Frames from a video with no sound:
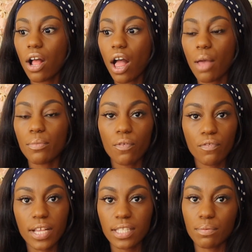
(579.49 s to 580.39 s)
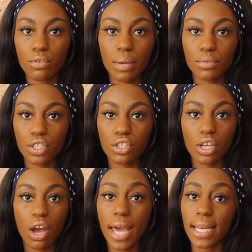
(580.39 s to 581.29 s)
um, your first subscription
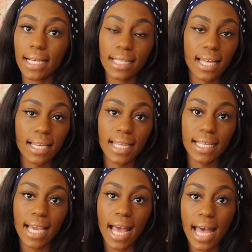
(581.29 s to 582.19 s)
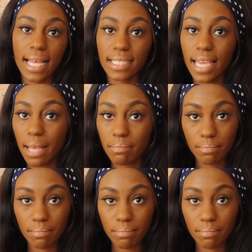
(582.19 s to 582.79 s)
so go ahead and click that link and yeah